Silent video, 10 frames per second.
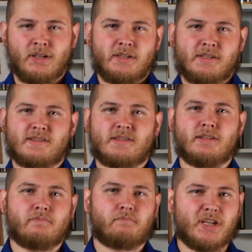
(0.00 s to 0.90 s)
is
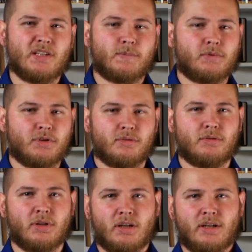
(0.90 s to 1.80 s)
seeing people
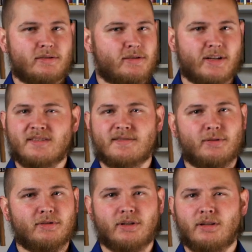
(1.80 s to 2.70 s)
who
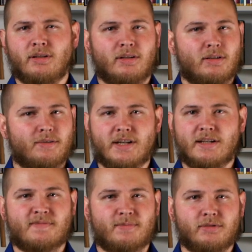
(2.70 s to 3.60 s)
desperately,
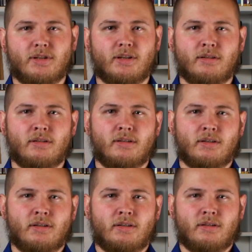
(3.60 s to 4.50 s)
desperately
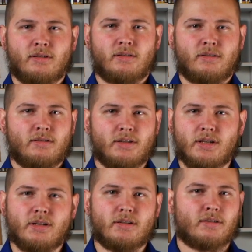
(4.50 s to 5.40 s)

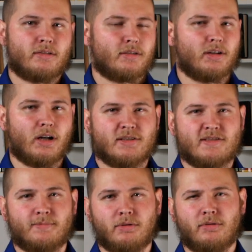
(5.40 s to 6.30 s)
need the
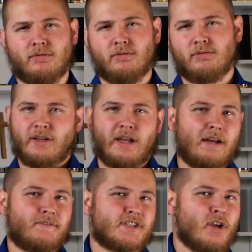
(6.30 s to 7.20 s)
gospel. They
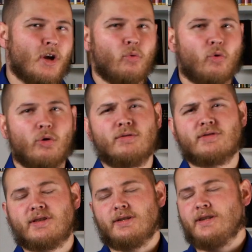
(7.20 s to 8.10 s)
have this wound
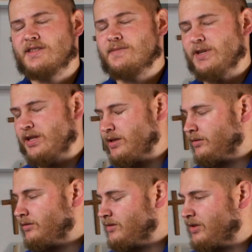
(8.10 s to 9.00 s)
that needs to be
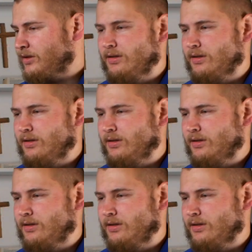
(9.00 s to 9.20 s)
healed,